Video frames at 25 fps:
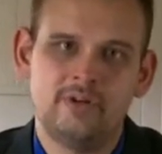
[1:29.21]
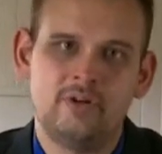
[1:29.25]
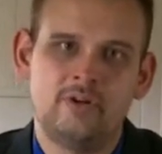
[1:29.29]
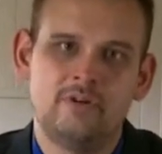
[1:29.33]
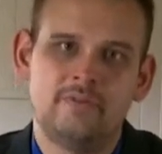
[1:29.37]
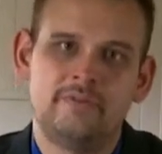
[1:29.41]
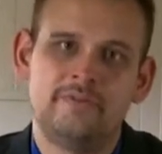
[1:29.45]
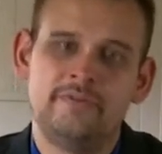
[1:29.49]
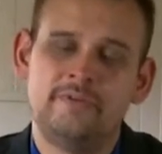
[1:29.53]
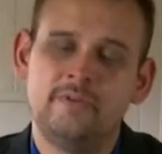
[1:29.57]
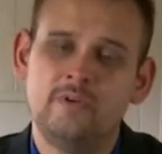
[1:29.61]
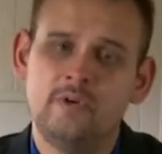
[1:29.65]

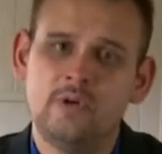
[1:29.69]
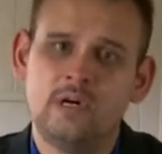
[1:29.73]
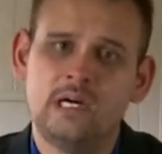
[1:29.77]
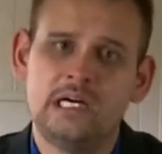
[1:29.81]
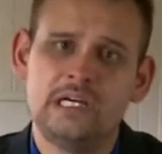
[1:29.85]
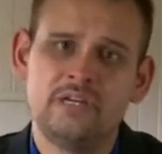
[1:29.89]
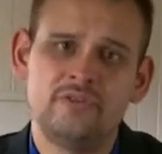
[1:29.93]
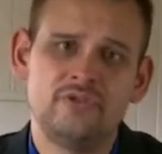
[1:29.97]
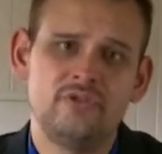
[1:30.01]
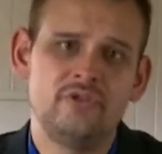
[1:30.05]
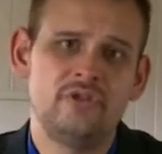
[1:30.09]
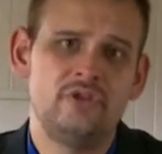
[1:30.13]
of
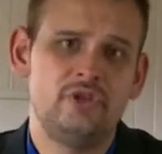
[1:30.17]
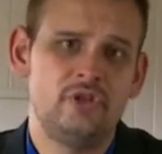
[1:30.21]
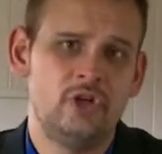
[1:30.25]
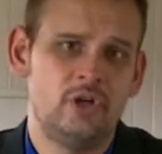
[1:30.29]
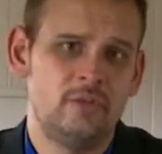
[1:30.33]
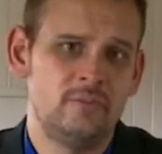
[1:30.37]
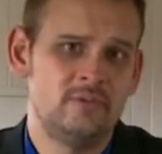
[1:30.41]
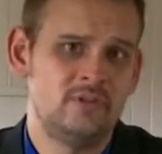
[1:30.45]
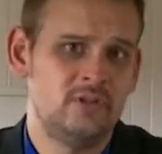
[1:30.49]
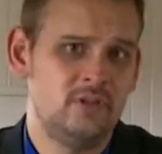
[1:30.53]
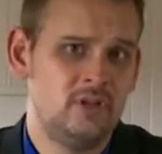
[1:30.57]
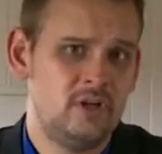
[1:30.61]
400
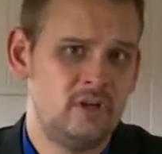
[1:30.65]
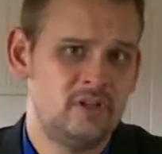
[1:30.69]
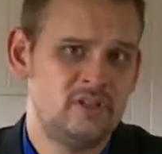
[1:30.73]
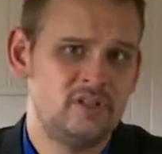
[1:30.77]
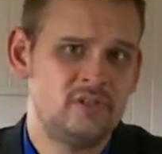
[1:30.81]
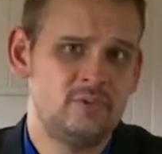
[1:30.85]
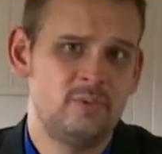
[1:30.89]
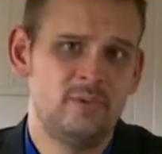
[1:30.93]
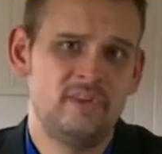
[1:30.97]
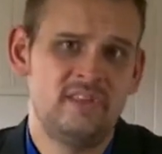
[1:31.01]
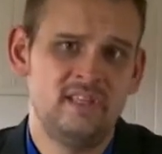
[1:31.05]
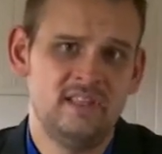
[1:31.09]
jobs
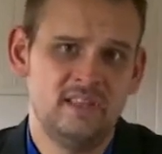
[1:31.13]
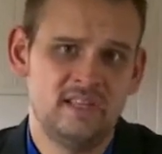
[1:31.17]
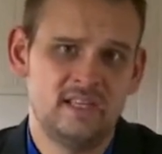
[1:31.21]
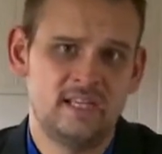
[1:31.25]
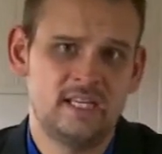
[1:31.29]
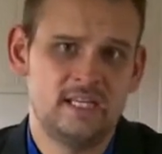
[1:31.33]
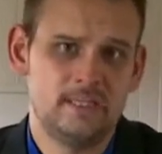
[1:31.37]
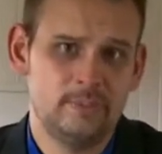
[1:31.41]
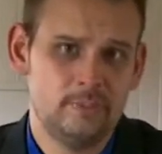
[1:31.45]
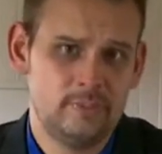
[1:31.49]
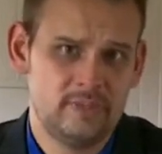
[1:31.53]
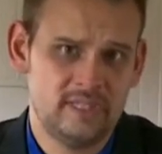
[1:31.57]
lost within the
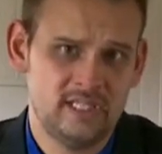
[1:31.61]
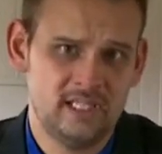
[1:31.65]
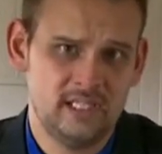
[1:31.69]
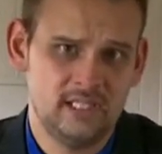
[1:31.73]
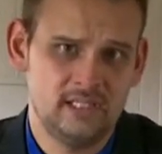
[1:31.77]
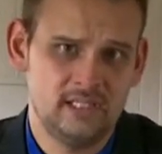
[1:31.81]
company.